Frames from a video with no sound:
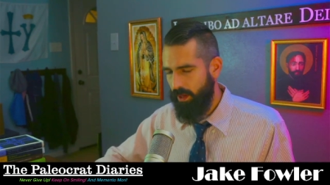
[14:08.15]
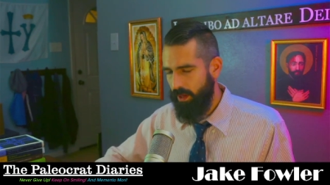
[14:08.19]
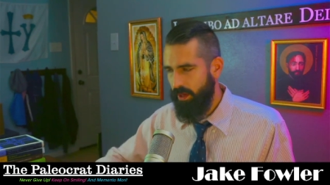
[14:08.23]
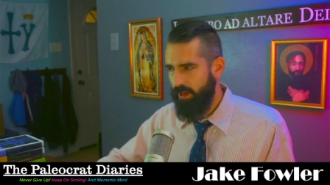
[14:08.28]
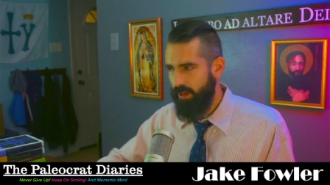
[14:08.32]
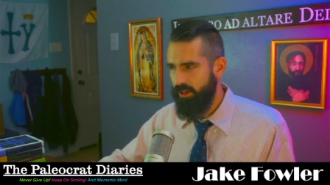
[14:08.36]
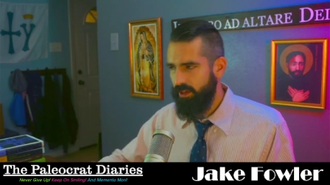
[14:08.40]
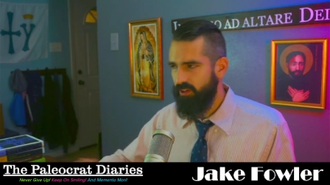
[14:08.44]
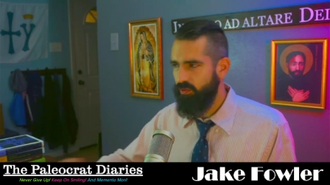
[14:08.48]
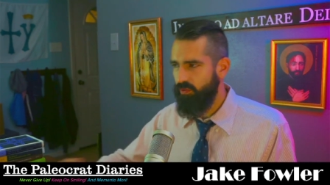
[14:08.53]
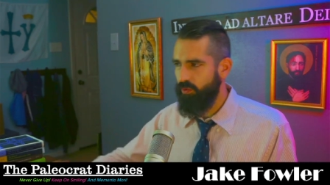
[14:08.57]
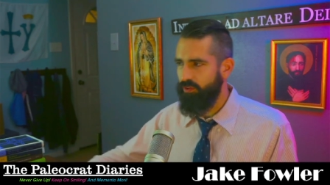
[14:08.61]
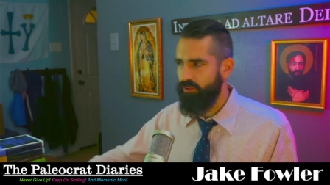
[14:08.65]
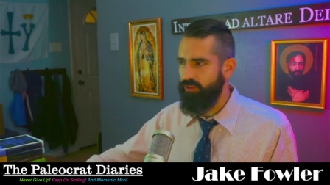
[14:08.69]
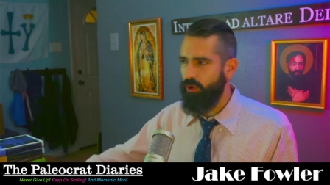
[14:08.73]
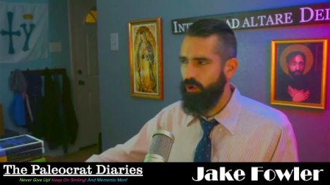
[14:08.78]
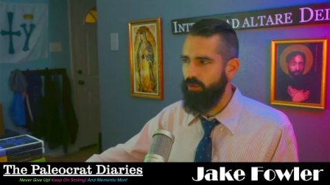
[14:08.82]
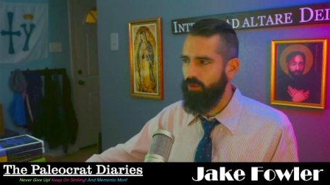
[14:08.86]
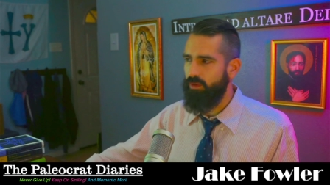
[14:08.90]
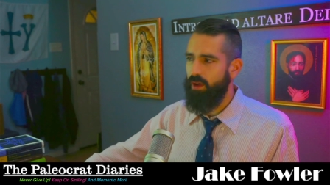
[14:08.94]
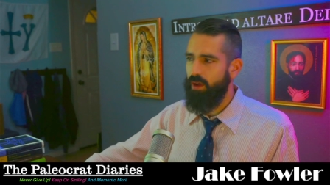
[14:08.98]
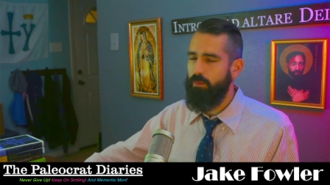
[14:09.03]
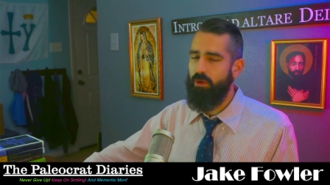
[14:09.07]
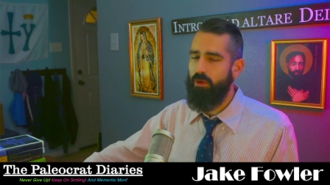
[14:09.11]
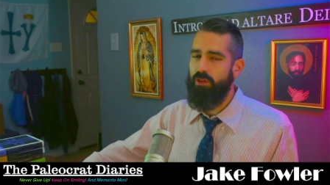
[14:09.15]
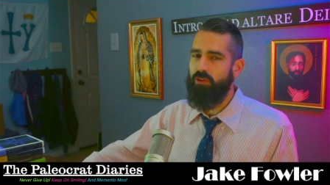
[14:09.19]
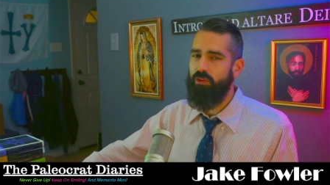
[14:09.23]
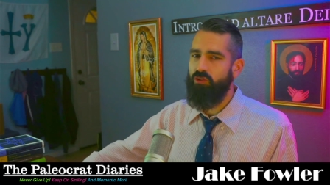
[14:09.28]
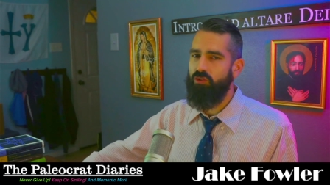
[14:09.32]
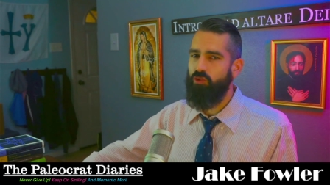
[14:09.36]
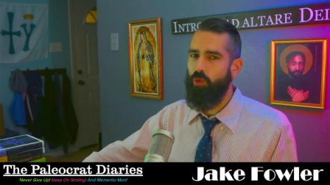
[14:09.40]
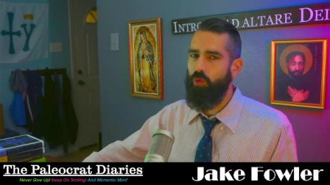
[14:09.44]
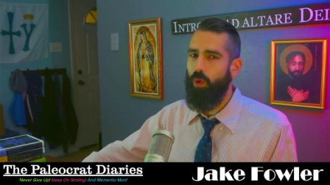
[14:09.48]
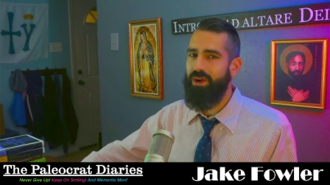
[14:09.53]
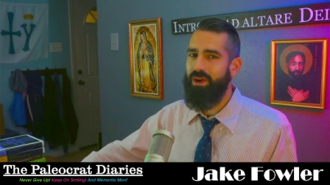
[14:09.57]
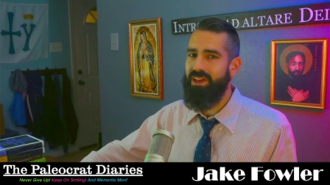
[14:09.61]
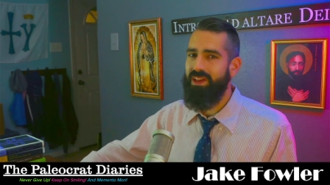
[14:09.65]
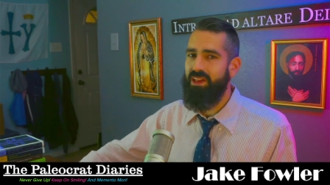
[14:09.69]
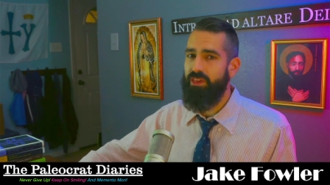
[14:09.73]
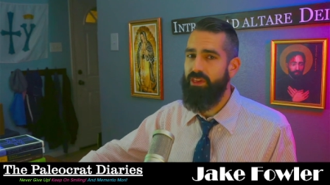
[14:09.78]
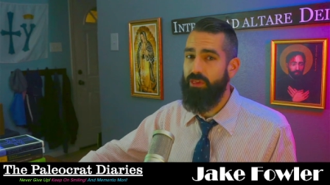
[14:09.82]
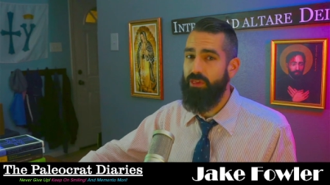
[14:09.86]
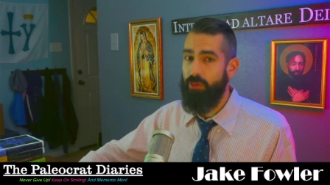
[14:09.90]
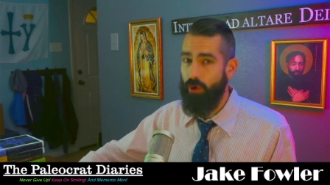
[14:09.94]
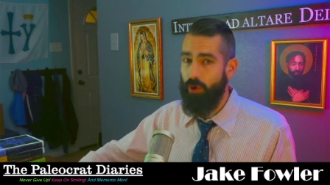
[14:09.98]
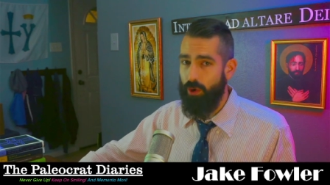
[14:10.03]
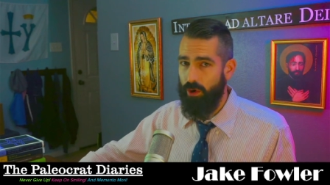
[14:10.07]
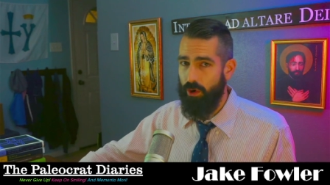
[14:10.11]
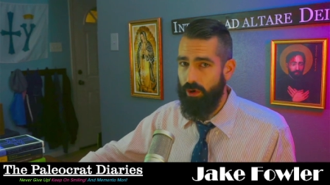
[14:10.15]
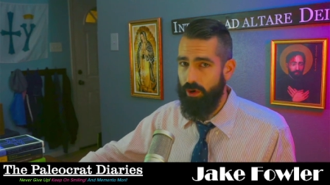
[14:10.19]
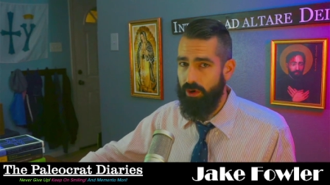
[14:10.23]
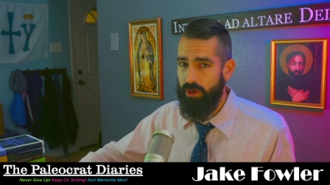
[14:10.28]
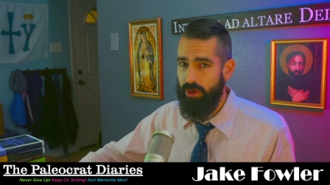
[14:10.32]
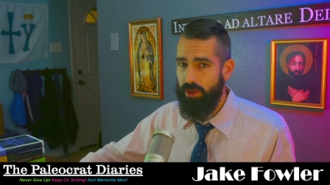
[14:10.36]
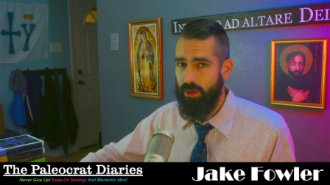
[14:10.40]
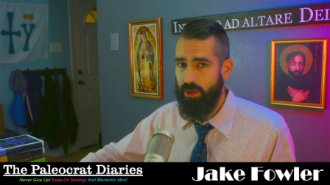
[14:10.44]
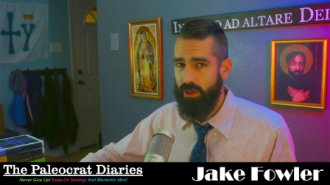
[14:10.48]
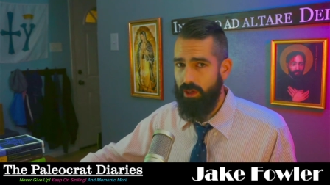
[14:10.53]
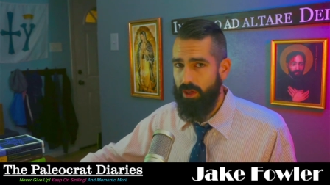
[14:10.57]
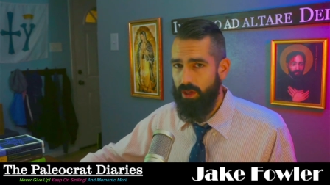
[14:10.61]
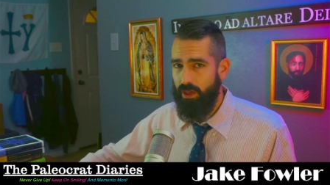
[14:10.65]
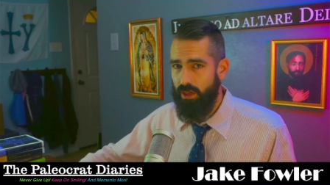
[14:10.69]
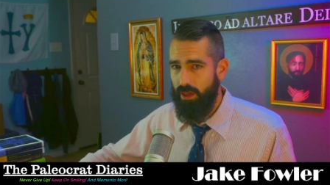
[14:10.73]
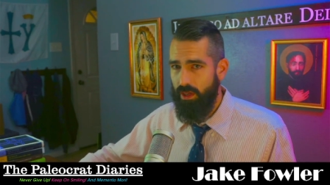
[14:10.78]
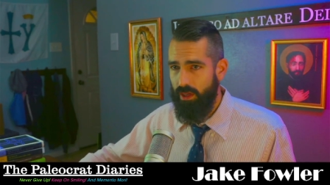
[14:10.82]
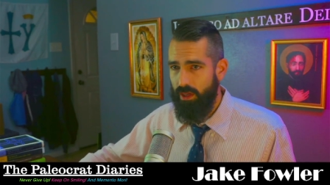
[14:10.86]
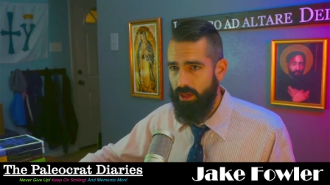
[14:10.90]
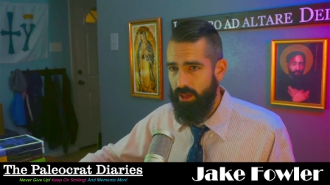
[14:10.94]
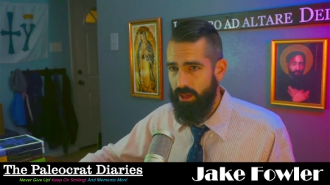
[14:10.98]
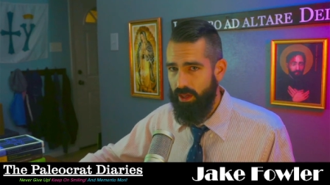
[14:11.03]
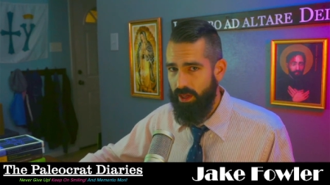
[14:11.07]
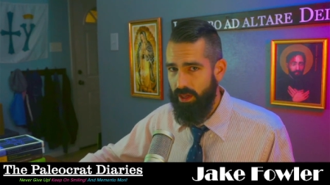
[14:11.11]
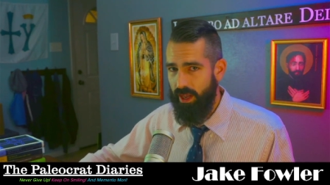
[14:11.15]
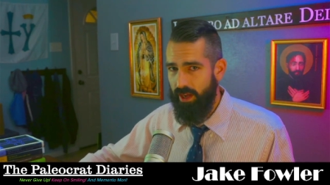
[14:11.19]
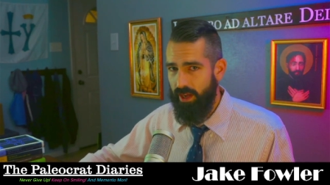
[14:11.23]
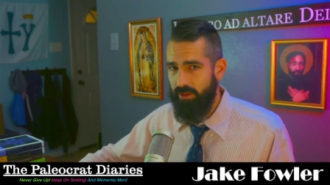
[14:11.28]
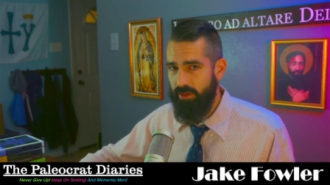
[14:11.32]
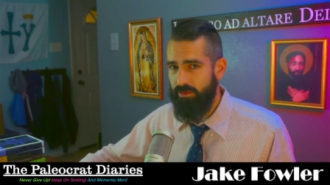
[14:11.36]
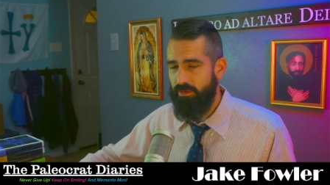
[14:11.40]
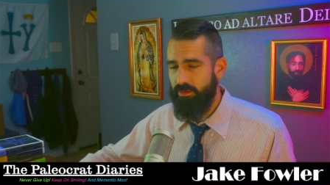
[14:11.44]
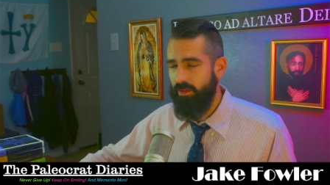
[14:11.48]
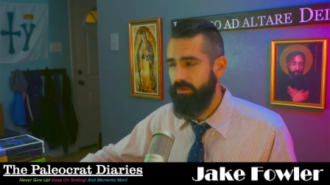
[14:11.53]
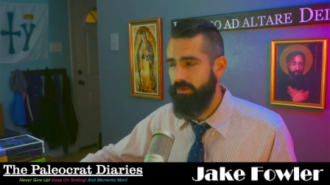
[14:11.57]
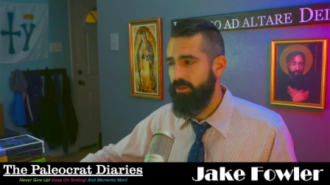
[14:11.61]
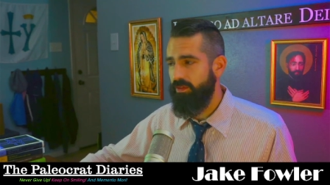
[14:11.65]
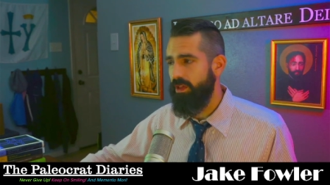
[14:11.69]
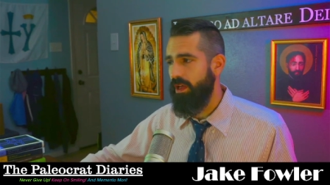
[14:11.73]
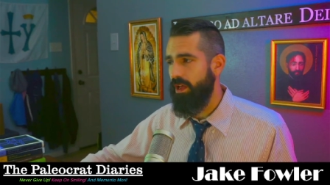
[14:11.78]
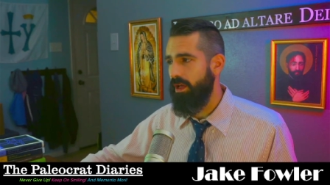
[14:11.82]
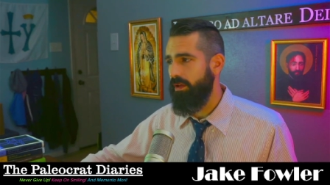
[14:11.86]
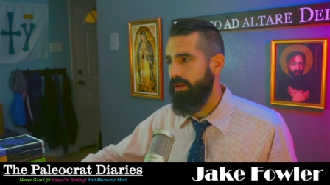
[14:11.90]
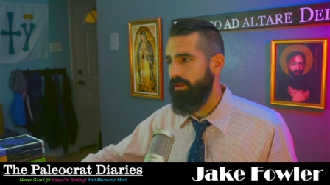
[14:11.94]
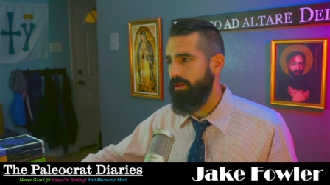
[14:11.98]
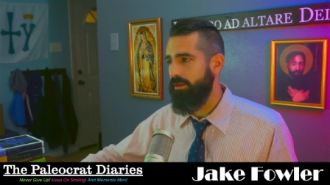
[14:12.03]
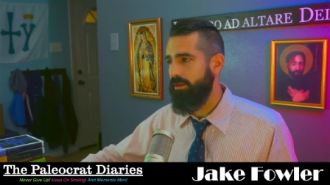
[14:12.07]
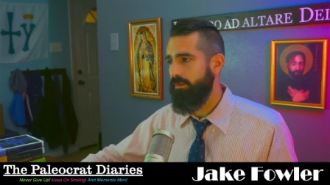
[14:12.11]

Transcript: This was November the 23rd, 858.